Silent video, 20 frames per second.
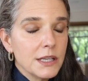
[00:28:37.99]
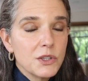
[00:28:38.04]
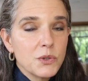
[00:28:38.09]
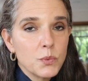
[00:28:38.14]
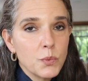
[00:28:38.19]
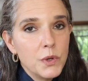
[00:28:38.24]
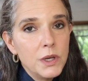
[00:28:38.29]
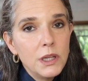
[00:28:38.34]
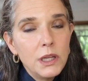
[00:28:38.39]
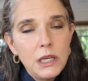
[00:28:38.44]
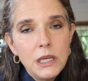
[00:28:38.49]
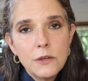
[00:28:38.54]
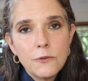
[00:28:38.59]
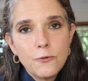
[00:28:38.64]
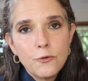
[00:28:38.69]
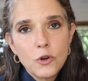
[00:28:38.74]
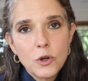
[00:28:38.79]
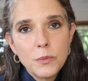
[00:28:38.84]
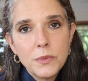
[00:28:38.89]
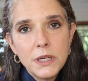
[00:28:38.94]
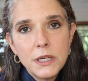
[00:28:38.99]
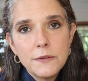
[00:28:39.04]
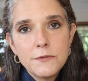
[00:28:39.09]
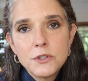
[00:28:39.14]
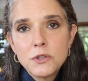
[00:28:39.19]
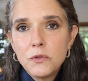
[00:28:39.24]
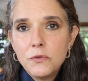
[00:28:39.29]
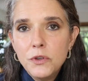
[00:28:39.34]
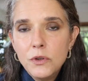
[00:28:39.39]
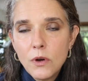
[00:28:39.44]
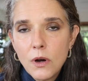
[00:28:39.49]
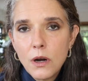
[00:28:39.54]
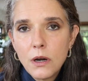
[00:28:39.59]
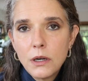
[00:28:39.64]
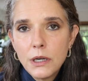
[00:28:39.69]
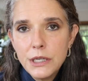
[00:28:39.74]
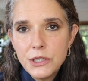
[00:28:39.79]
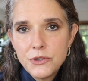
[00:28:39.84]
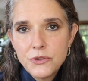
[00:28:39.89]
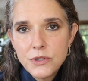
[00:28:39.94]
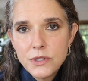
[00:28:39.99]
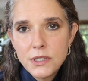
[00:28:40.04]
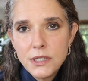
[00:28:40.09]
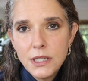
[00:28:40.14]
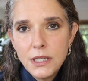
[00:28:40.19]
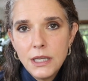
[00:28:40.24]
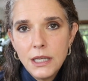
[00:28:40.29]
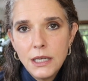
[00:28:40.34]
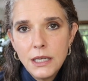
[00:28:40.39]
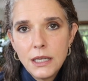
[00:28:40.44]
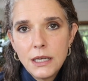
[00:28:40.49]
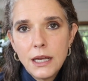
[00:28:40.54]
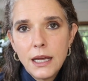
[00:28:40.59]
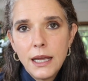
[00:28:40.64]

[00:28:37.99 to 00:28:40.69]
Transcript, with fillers: It's really informative, so if you are interested in it,